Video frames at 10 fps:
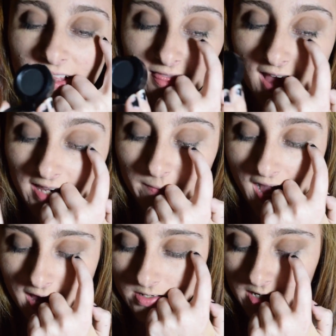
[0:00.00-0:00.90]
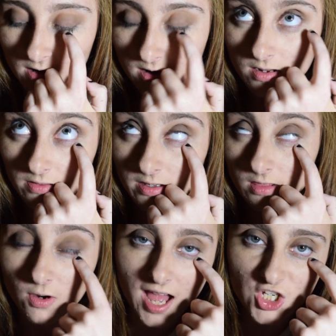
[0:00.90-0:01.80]
to like line my eyes right here, the
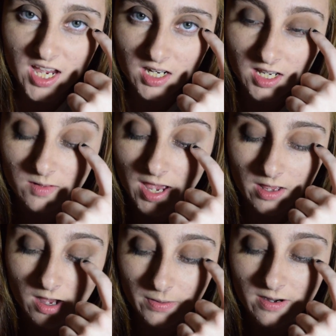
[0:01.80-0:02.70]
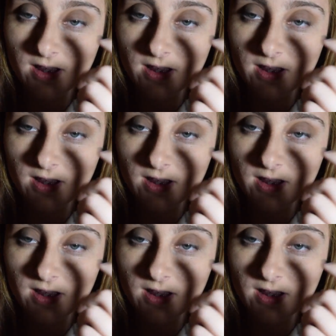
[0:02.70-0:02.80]
lower lash line and my upper,